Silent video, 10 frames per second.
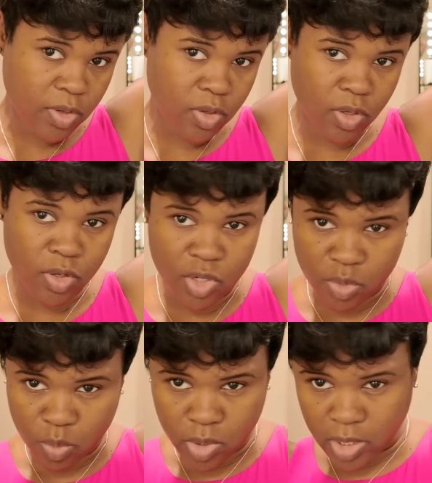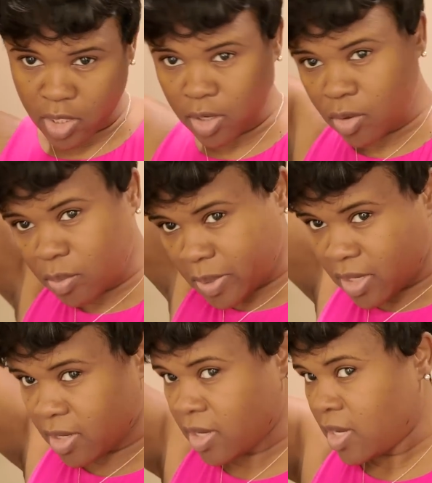So you just want to comb
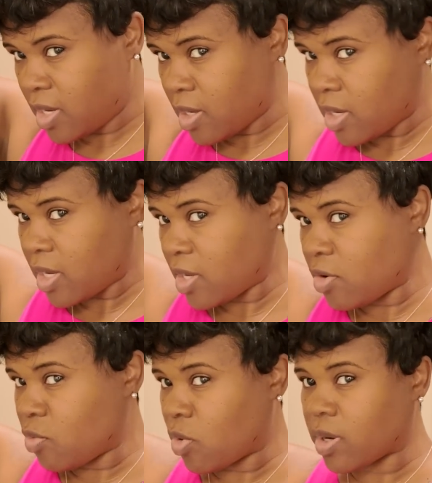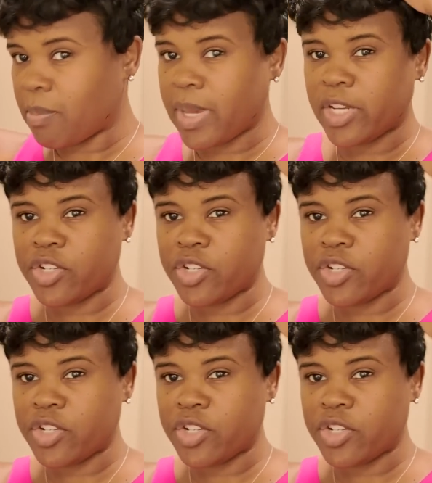it, and you want to make